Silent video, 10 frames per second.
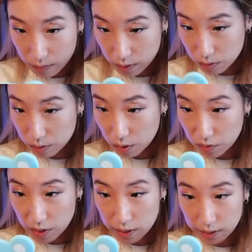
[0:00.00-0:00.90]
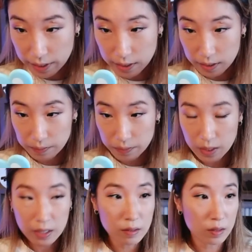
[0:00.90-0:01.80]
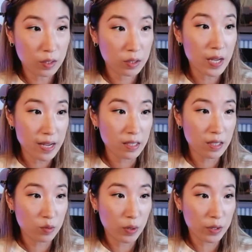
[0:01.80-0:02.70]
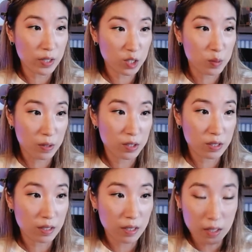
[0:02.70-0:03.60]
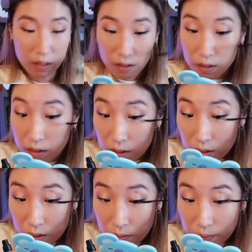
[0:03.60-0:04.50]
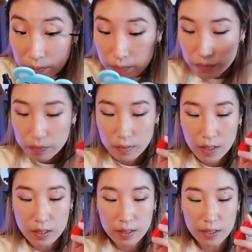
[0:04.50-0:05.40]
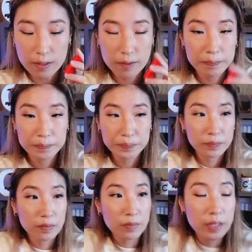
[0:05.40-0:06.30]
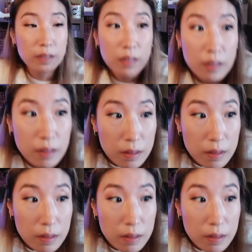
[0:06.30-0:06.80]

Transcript: Oh, so far I like it. And the test is whether it smudges today. That's a test. But look.